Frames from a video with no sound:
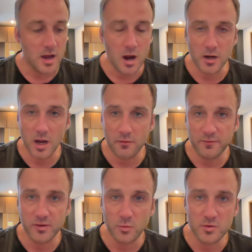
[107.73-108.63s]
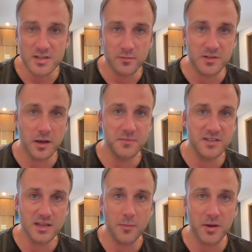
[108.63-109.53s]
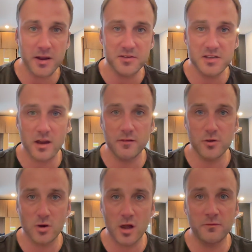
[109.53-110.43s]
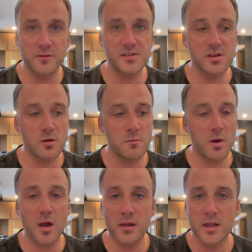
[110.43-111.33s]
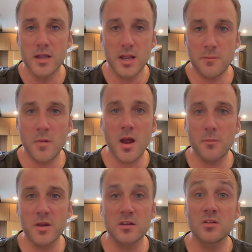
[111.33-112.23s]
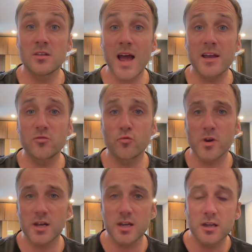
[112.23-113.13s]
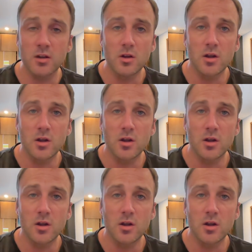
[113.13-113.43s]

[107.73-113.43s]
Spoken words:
uncomfortable sometimes stepping outside of your comfort zone, but in my opinion, that is really